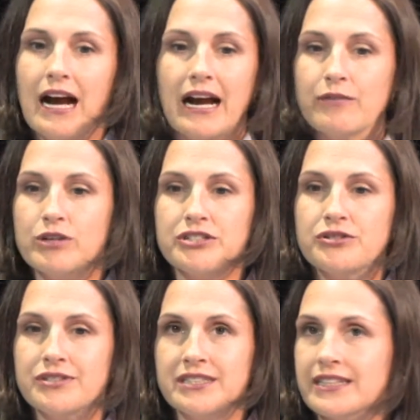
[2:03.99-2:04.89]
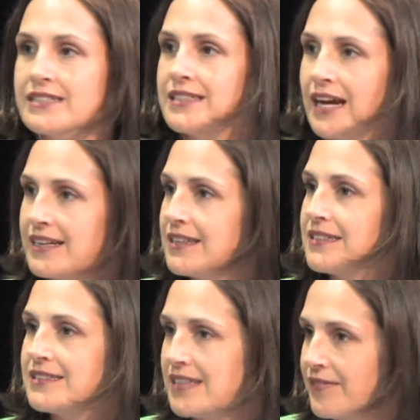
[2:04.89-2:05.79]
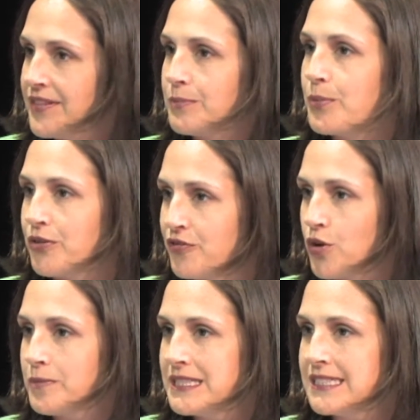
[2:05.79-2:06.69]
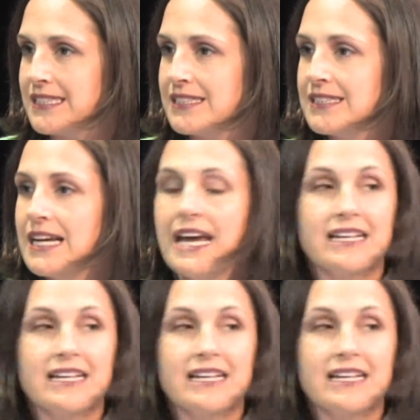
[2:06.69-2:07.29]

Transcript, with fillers: I went to six out of the seven performances,